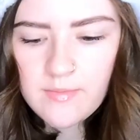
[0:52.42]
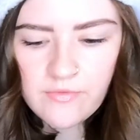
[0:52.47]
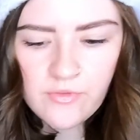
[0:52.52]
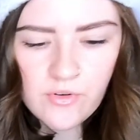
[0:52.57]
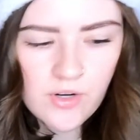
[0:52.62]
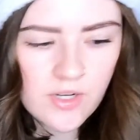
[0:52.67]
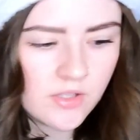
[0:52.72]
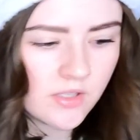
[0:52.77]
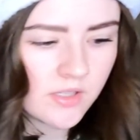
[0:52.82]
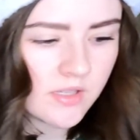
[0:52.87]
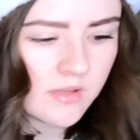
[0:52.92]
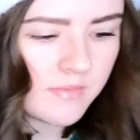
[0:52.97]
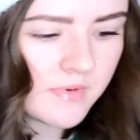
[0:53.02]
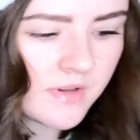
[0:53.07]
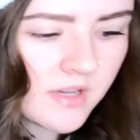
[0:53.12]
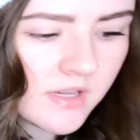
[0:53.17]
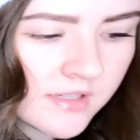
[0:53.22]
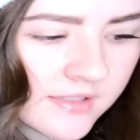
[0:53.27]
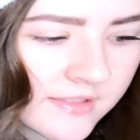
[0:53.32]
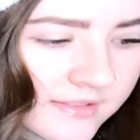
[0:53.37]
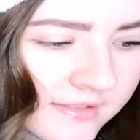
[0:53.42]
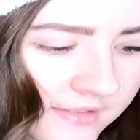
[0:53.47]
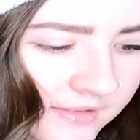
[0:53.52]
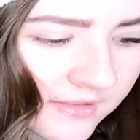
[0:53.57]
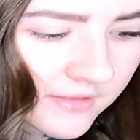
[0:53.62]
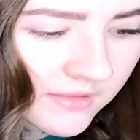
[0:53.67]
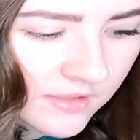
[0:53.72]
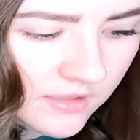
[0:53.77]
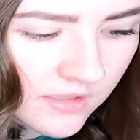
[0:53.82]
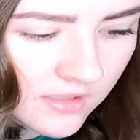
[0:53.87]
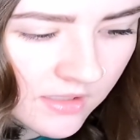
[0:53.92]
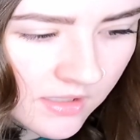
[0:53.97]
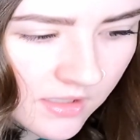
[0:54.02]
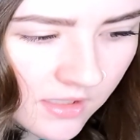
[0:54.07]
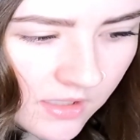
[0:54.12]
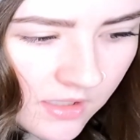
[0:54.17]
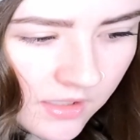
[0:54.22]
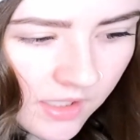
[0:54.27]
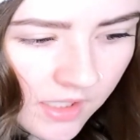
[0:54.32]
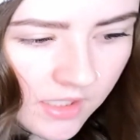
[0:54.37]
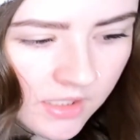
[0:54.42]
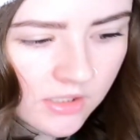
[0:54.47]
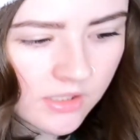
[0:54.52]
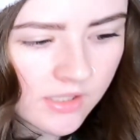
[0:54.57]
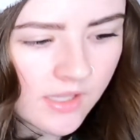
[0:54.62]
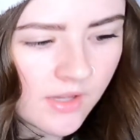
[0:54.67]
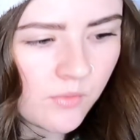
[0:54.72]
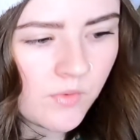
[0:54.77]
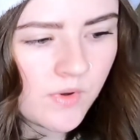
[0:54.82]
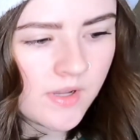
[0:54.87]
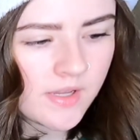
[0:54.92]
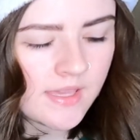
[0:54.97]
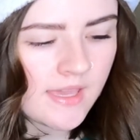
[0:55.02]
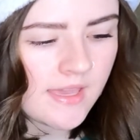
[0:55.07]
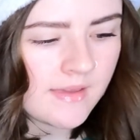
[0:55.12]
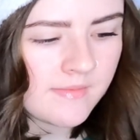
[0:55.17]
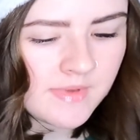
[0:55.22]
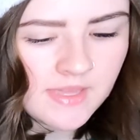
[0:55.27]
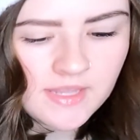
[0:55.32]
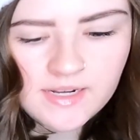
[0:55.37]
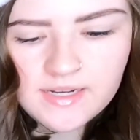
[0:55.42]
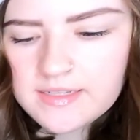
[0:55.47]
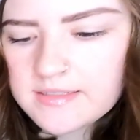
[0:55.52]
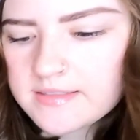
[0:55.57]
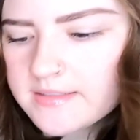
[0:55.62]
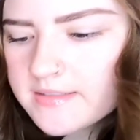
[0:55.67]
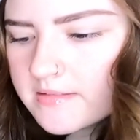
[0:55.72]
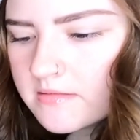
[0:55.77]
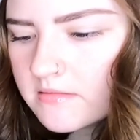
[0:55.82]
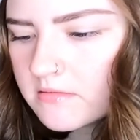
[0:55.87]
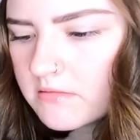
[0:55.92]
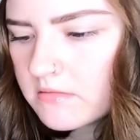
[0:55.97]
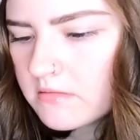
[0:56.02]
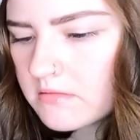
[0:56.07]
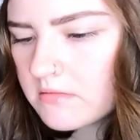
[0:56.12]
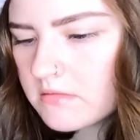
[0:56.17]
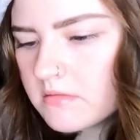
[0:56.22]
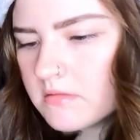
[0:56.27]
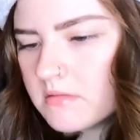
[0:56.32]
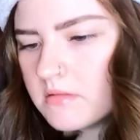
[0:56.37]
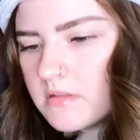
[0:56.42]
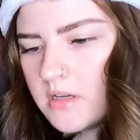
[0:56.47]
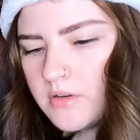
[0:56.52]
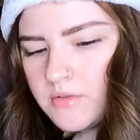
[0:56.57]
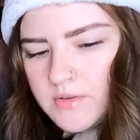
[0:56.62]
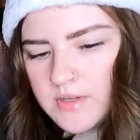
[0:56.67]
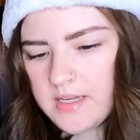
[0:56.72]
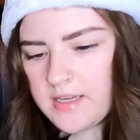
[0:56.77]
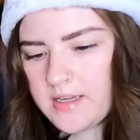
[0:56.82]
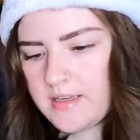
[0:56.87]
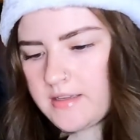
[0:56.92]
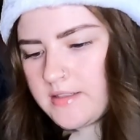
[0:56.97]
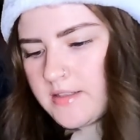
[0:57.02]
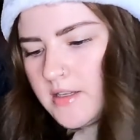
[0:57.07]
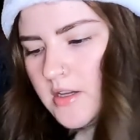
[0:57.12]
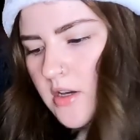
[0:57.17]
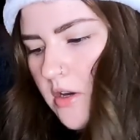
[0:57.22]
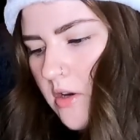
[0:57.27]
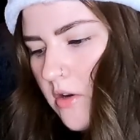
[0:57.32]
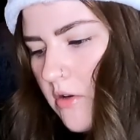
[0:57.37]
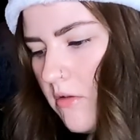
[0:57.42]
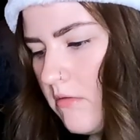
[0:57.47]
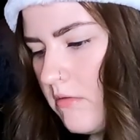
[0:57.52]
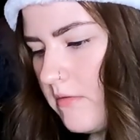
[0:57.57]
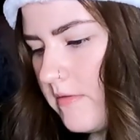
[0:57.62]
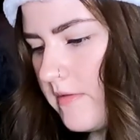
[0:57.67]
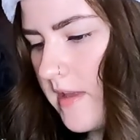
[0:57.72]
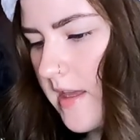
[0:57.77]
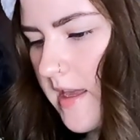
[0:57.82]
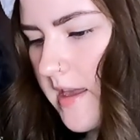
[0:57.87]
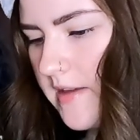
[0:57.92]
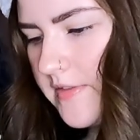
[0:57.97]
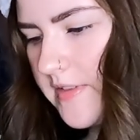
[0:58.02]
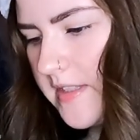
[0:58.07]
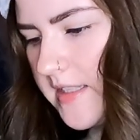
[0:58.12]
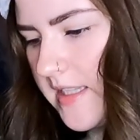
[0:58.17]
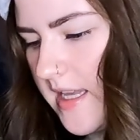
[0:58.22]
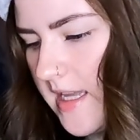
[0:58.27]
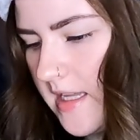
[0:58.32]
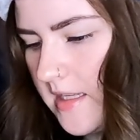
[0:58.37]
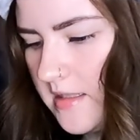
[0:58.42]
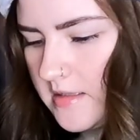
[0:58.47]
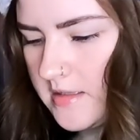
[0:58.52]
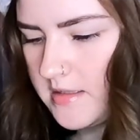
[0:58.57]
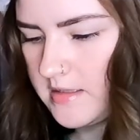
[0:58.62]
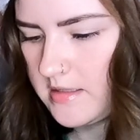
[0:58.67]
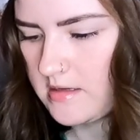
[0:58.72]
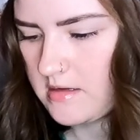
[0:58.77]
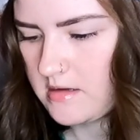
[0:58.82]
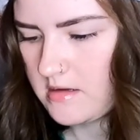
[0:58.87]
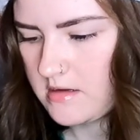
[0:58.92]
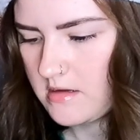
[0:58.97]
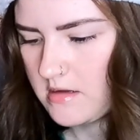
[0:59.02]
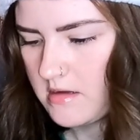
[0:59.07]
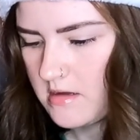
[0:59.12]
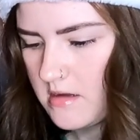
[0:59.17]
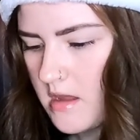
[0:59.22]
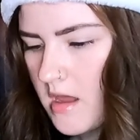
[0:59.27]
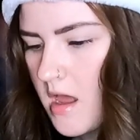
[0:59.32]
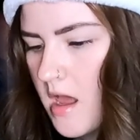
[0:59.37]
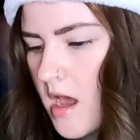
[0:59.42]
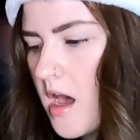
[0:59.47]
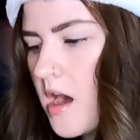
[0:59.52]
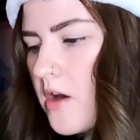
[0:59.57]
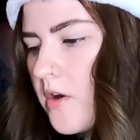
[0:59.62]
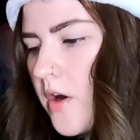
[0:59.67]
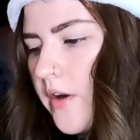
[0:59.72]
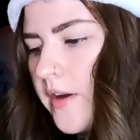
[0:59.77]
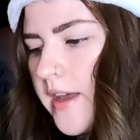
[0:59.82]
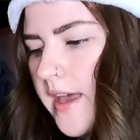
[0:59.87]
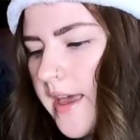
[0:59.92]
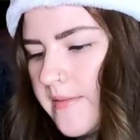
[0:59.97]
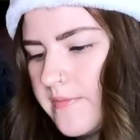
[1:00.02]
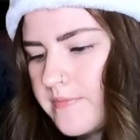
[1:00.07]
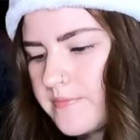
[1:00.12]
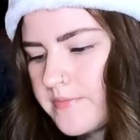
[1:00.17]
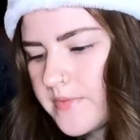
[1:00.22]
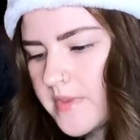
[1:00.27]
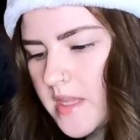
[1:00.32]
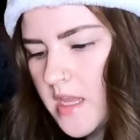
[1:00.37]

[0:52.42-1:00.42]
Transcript: before I look at the books, I'll look at what came in it. Okay, so they've sent... Oh, okay.